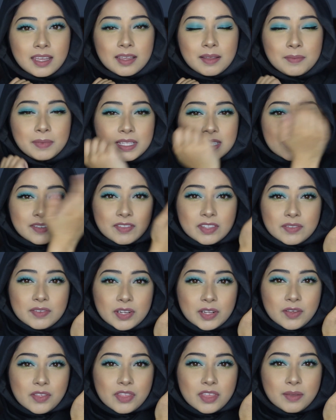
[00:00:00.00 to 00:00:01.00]
Please give this
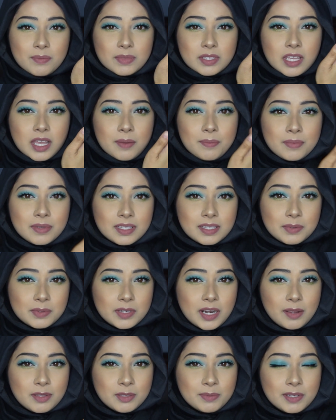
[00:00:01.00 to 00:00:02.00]
video a thumbs up,
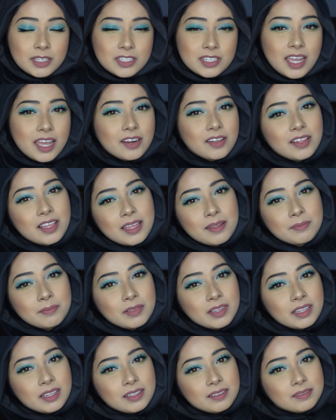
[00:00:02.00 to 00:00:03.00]
subscribe to my channel,
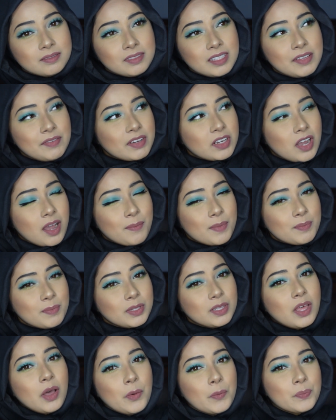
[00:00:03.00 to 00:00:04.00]
and leave a comment
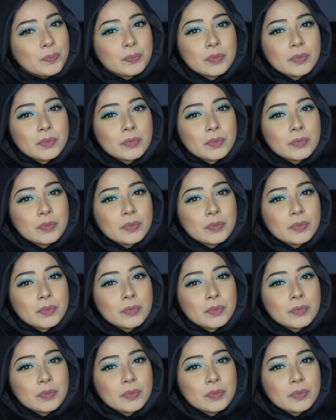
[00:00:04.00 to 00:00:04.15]
below.